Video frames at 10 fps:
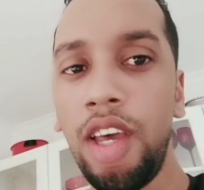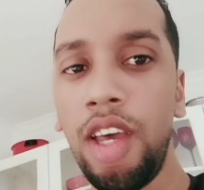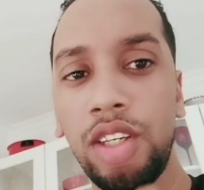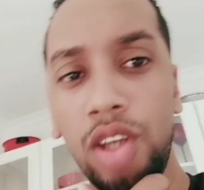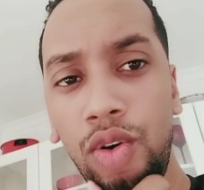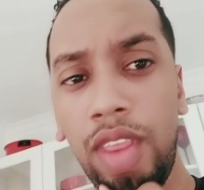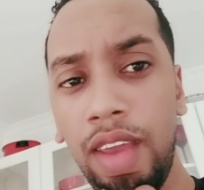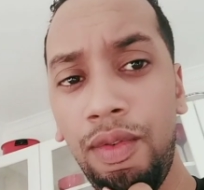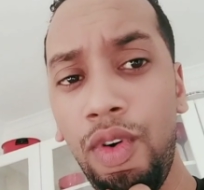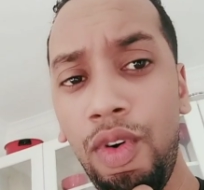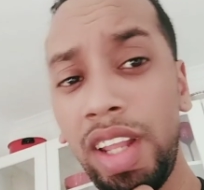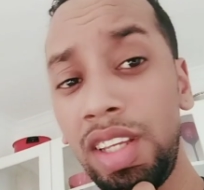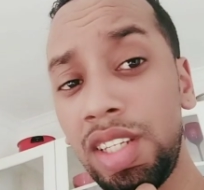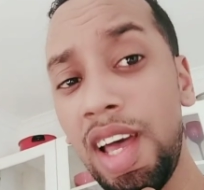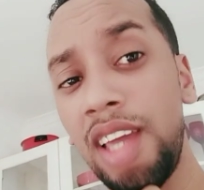So therefore I
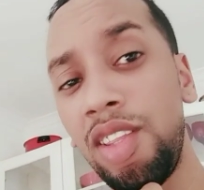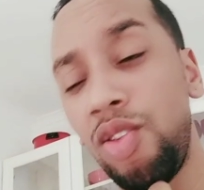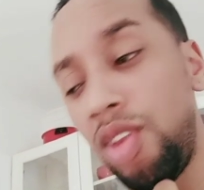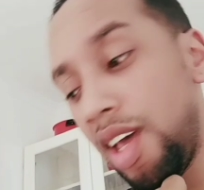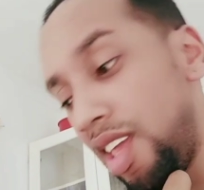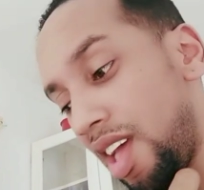decided today